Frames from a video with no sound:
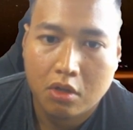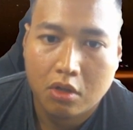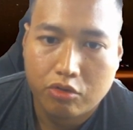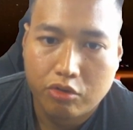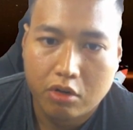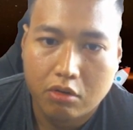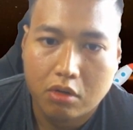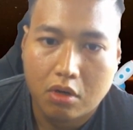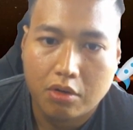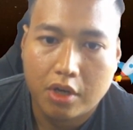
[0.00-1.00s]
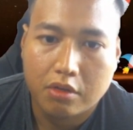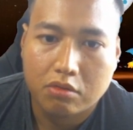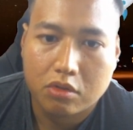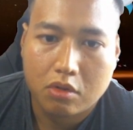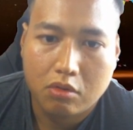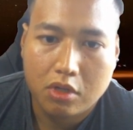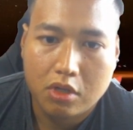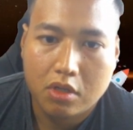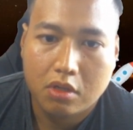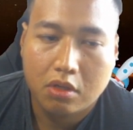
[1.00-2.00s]
trail along and
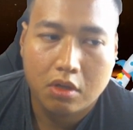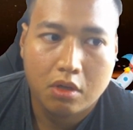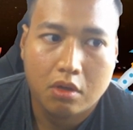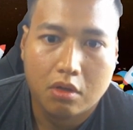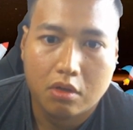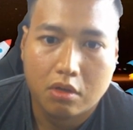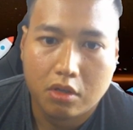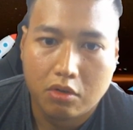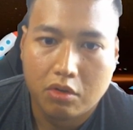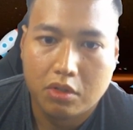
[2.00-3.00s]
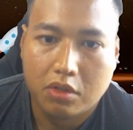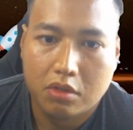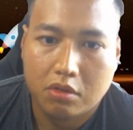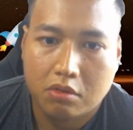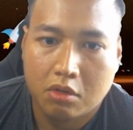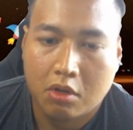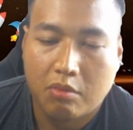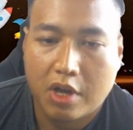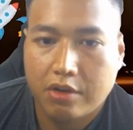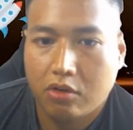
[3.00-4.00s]
slowly increase it,
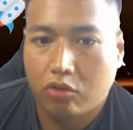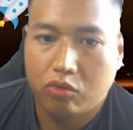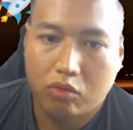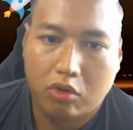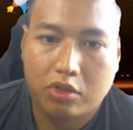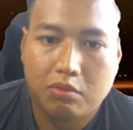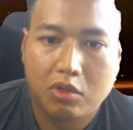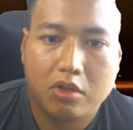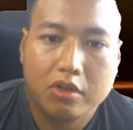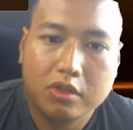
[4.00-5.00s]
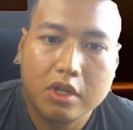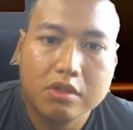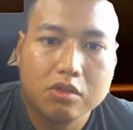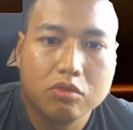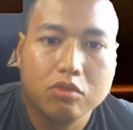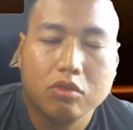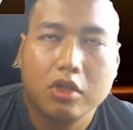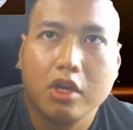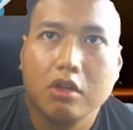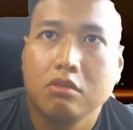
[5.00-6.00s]
but not too close, because then you would
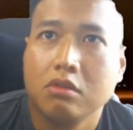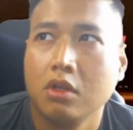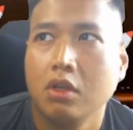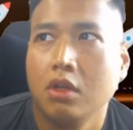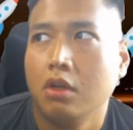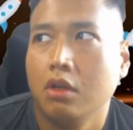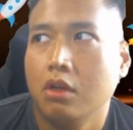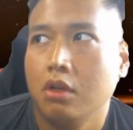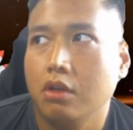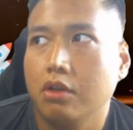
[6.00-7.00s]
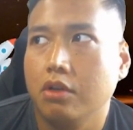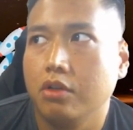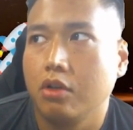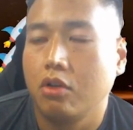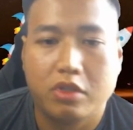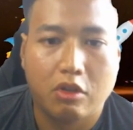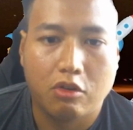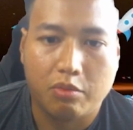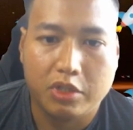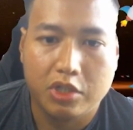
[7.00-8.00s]
get close out your
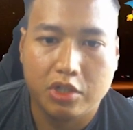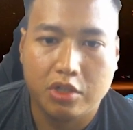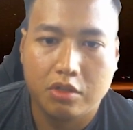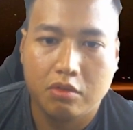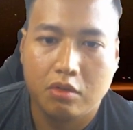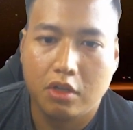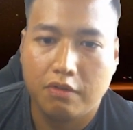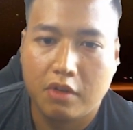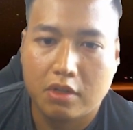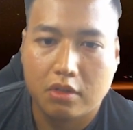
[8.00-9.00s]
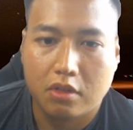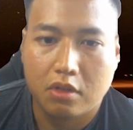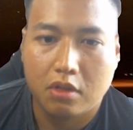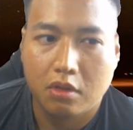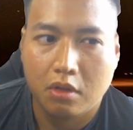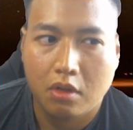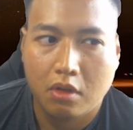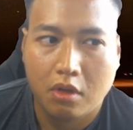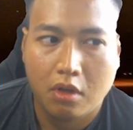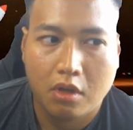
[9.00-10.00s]
position if there's a
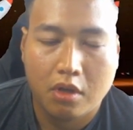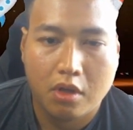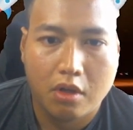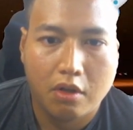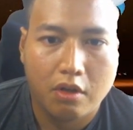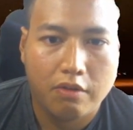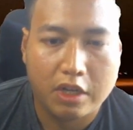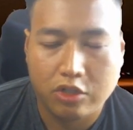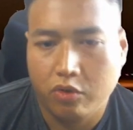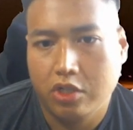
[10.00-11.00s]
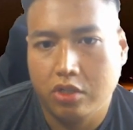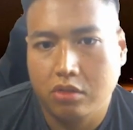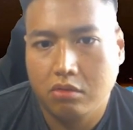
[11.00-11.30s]
fluctuation.